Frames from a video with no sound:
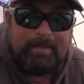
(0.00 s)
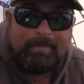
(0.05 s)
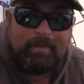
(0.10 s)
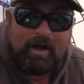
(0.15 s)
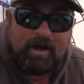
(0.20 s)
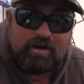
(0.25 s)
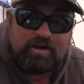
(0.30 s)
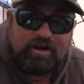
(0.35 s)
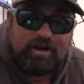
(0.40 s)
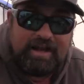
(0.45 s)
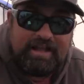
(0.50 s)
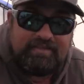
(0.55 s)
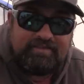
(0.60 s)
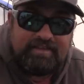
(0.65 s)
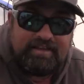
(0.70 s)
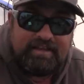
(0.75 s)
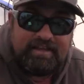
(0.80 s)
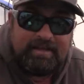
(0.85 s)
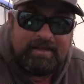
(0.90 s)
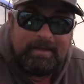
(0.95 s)
not
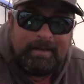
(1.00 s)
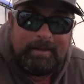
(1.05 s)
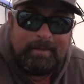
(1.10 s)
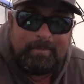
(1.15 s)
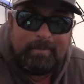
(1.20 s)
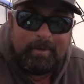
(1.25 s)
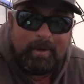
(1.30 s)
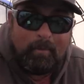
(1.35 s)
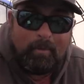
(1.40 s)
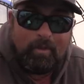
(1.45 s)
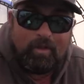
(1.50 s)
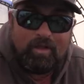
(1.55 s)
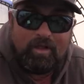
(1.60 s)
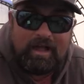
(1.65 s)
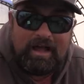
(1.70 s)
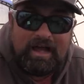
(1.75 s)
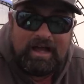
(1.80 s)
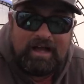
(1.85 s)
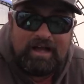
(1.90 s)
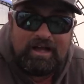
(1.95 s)
crazy, but we'll
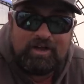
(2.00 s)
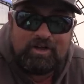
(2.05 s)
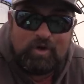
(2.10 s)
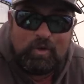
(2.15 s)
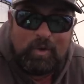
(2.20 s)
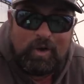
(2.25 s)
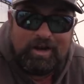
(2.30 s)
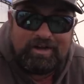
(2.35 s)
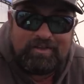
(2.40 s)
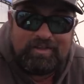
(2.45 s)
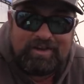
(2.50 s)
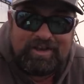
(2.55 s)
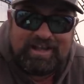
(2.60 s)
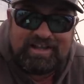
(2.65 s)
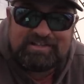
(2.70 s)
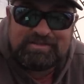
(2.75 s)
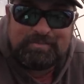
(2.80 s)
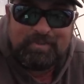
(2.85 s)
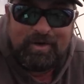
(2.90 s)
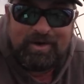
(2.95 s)
uh, go on to the
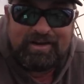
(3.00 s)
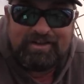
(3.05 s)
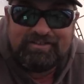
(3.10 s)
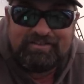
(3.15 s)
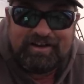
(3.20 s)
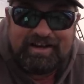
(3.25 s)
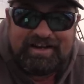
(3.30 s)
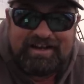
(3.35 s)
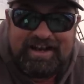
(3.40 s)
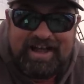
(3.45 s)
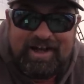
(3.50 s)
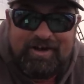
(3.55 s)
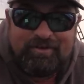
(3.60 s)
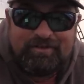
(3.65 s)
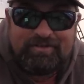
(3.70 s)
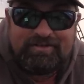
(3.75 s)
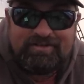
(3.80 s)
next spot right now.